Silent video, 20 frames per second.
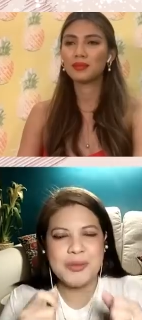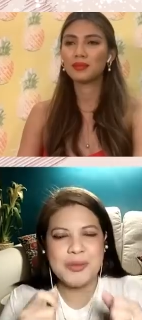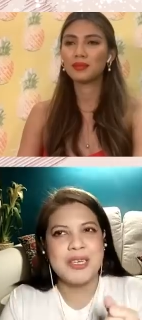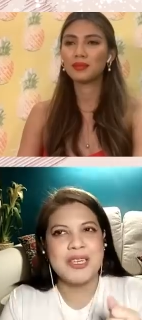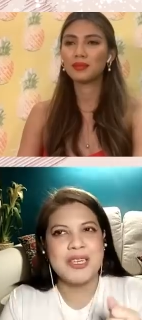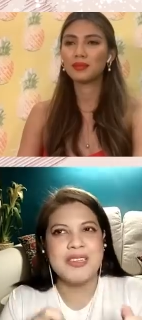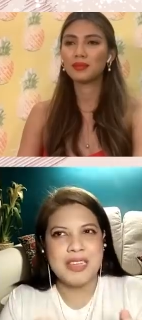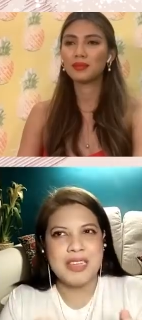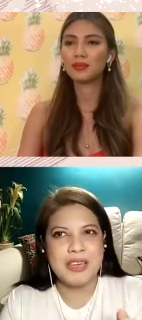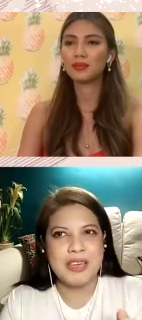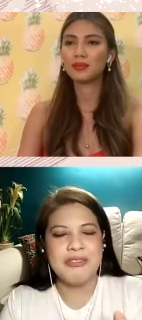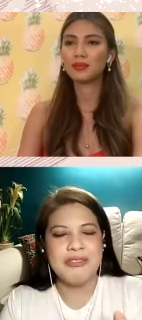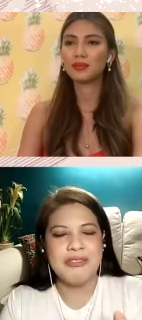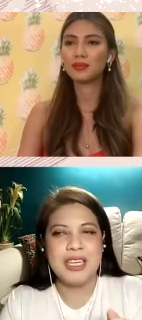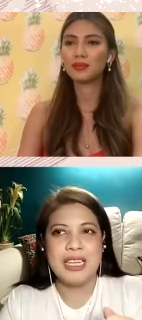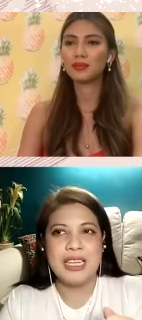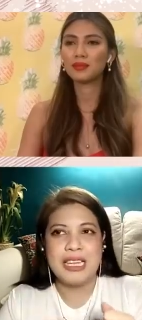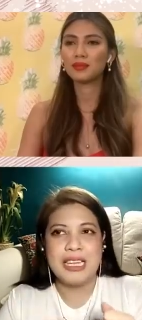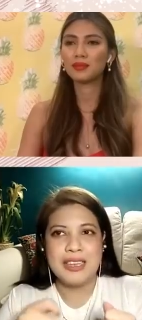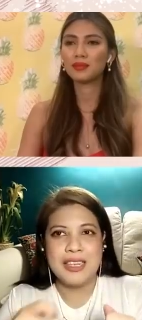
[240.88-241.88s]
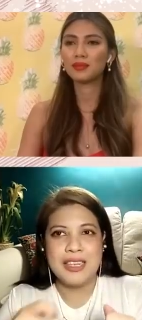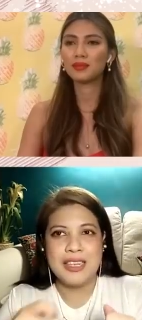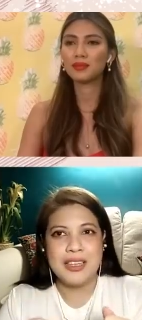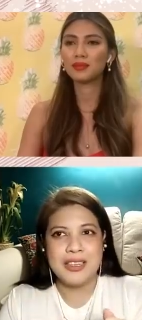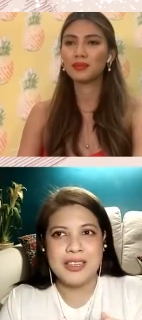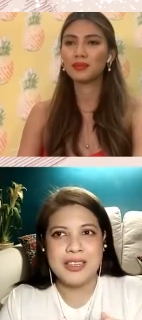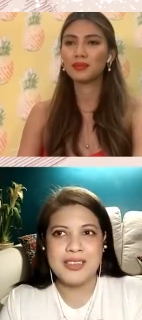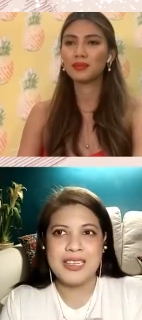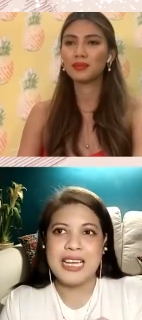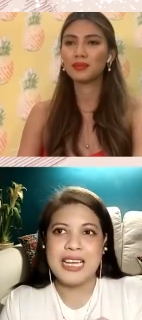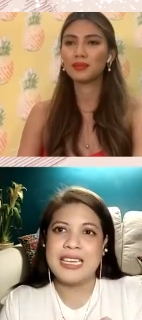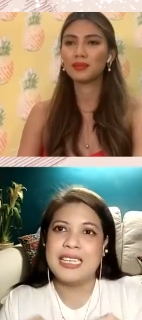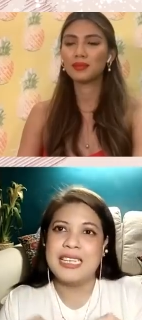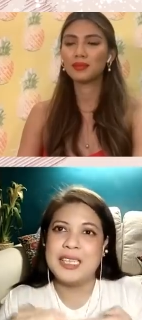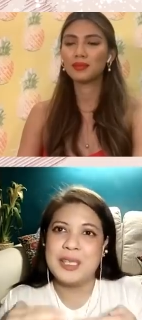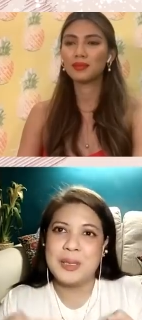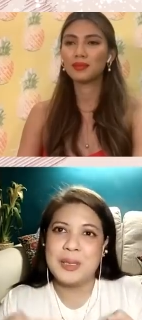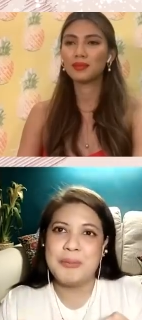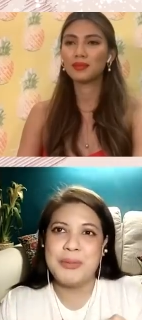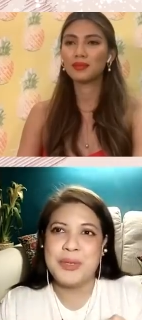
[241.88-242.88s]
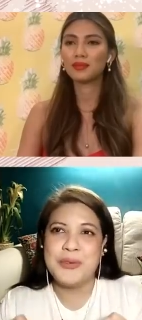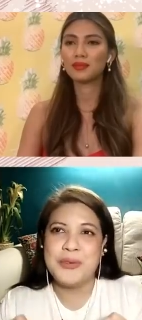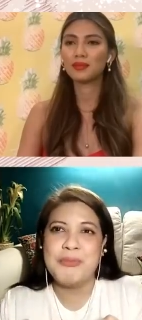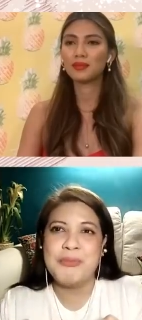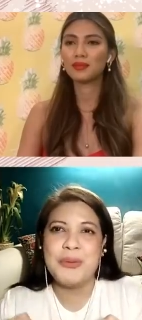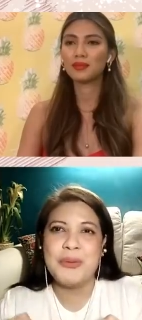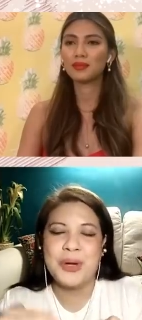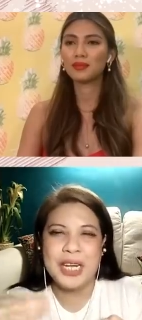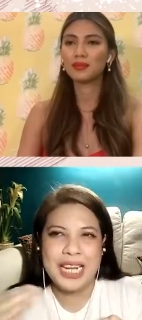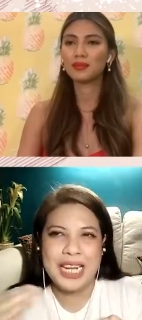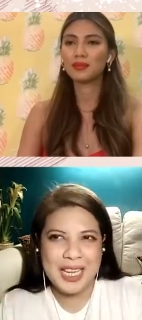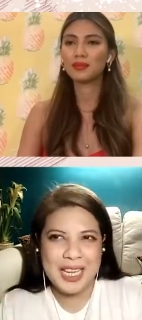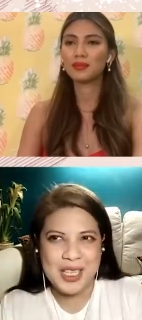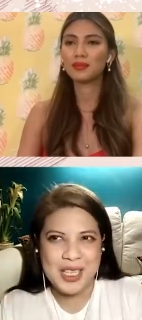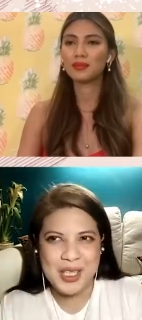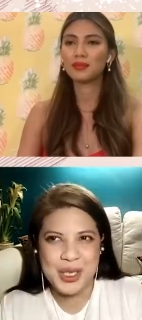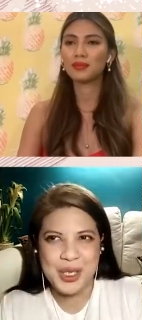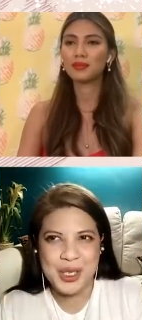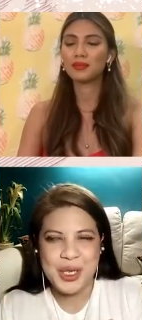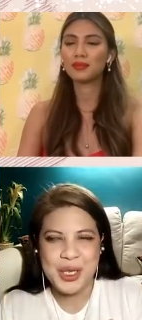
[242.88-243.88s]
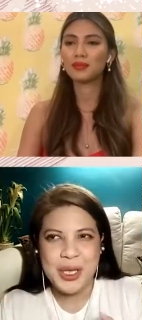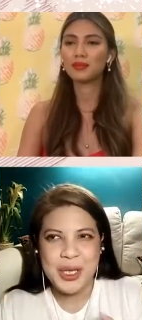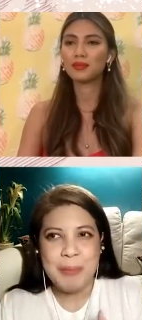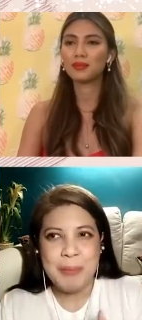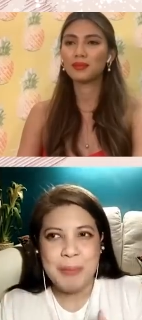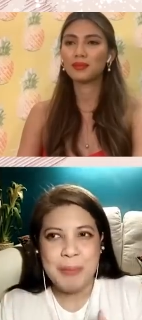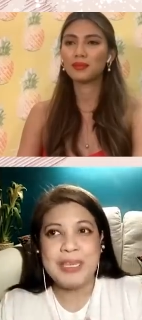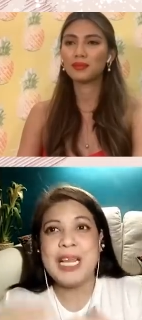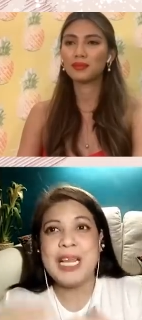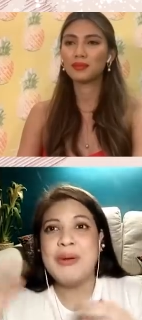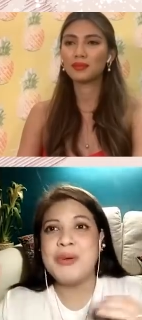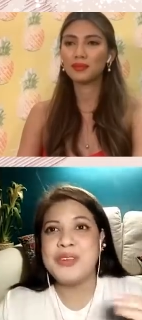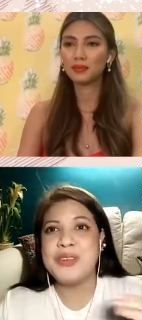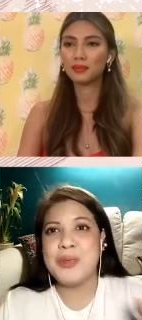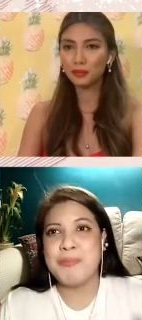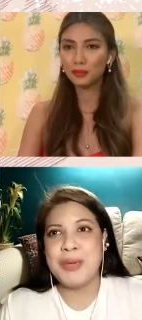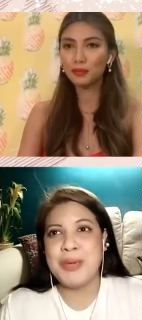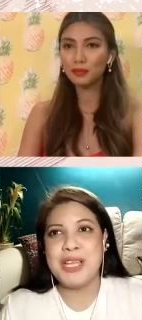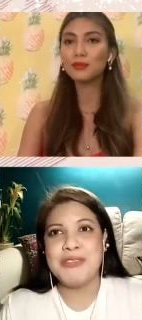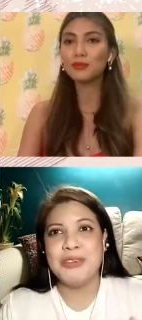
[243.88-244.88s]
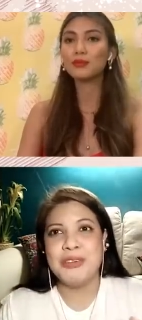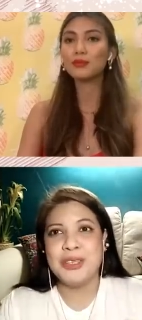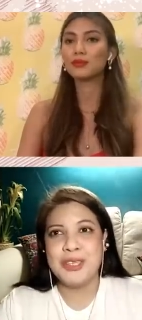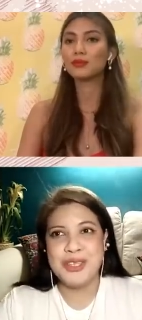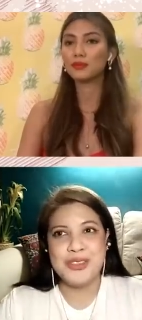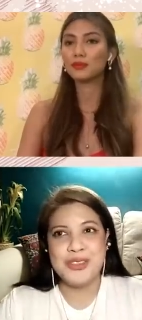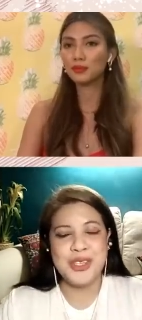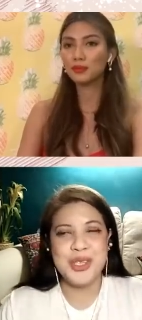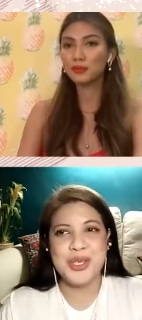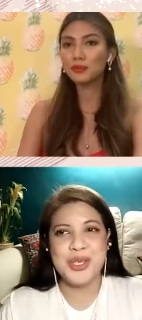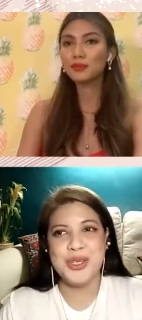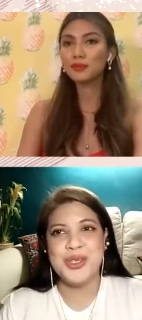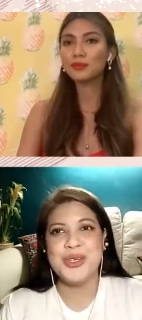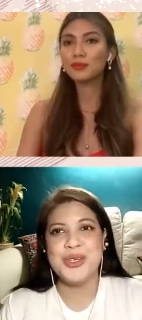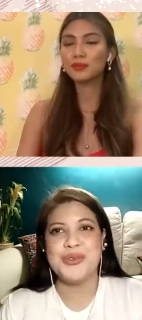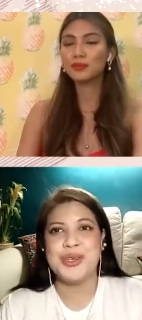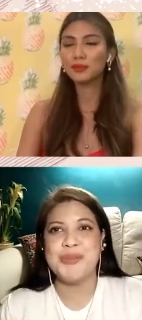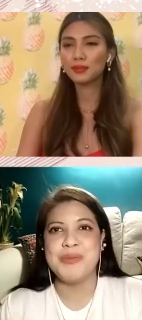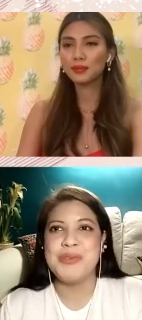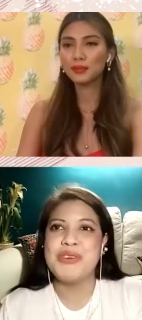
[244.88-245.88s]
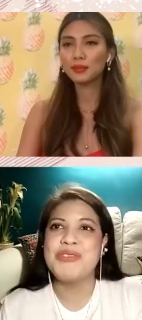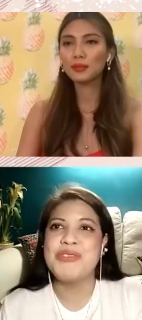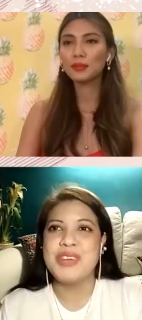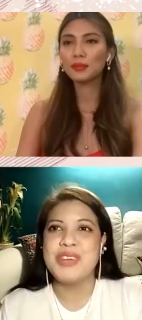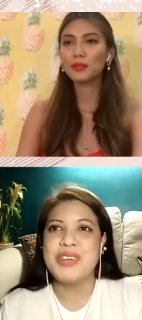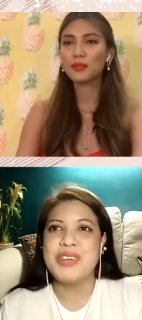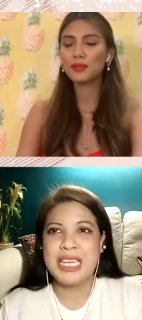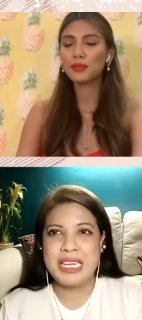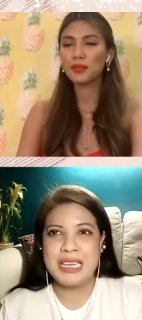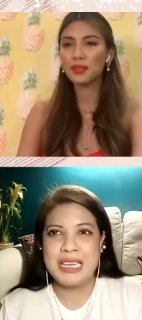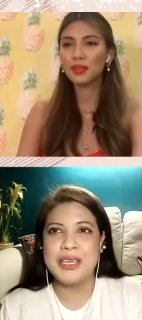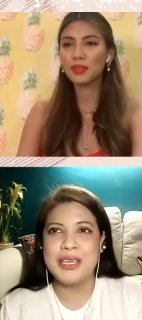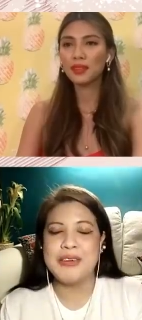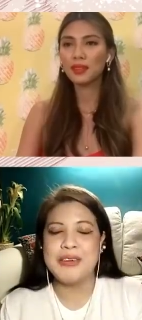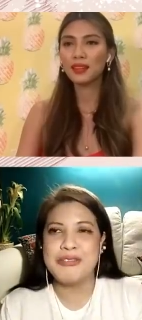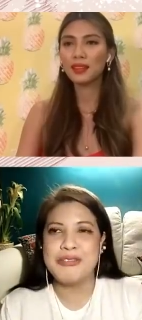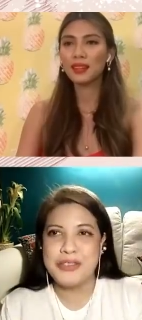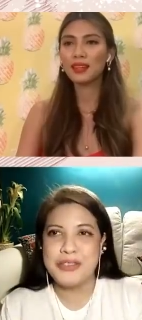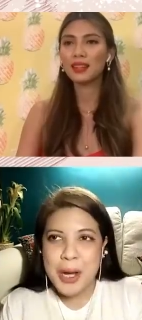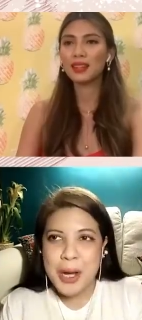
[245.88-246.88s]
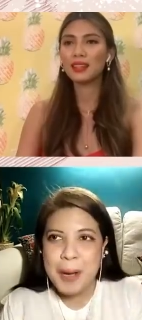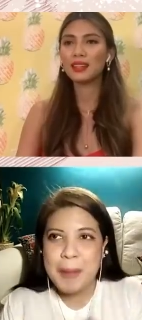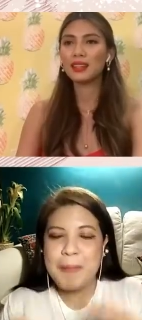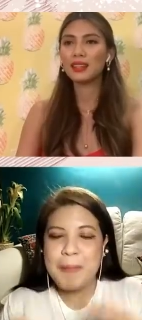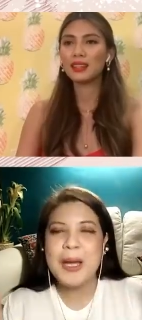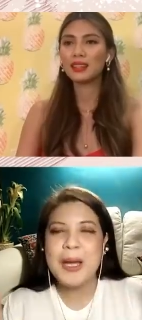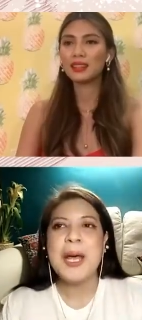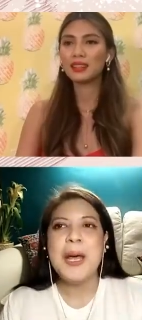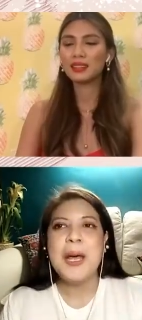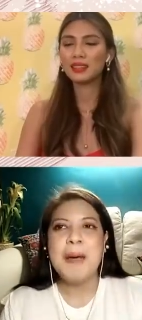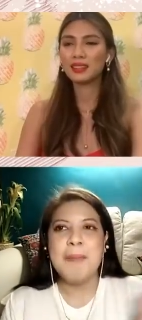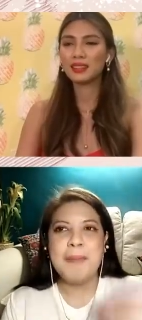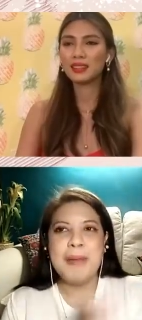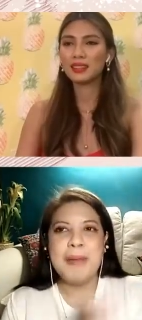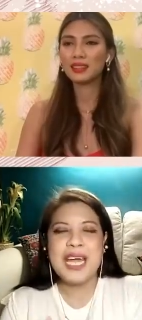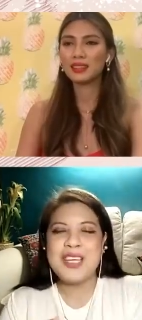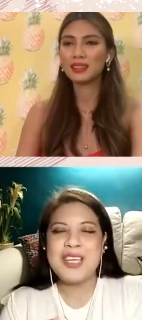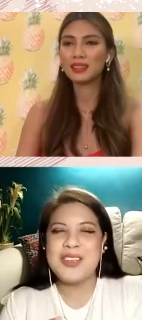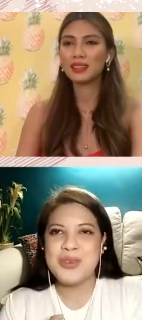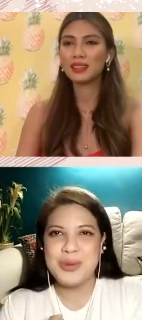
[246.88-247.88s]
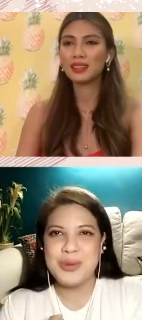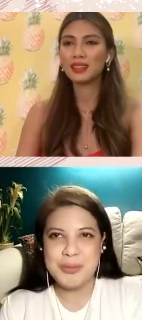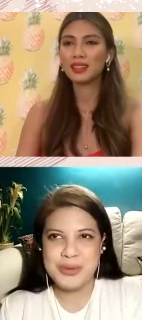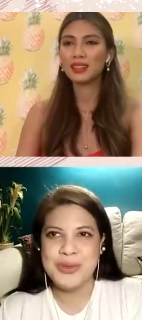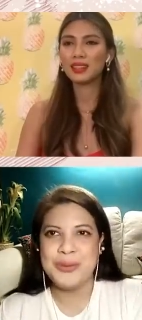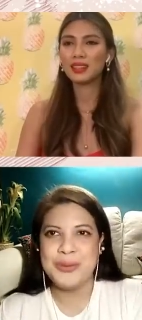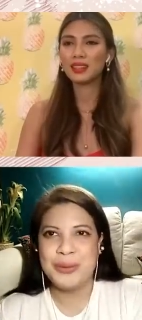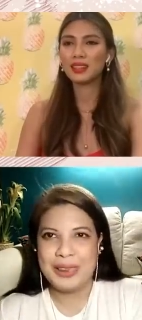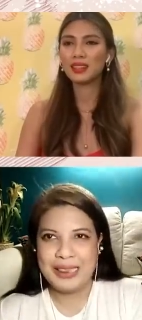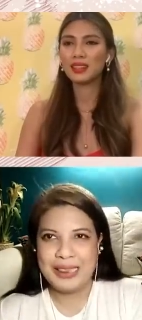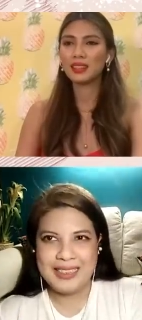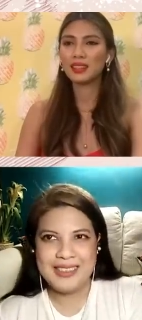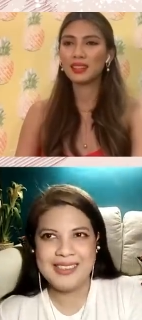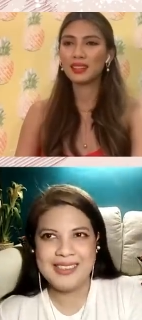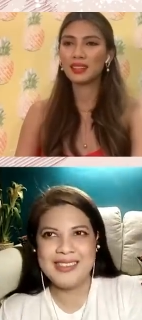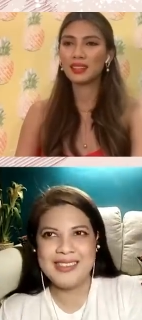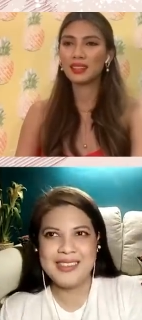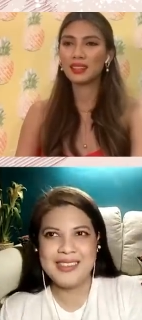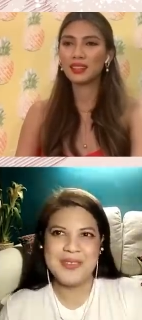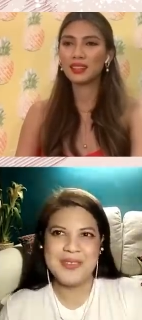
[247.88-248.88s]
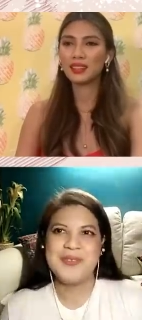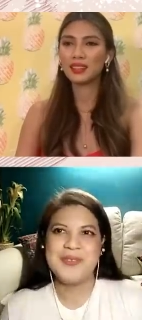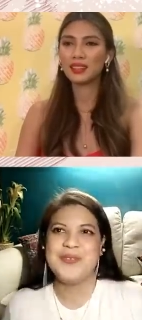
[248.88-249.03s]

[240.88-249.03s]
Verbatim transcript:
Speaker 1: because I feel like the others had a little bit of more edge. But that was a painful decision to remove India from my swimsuit list.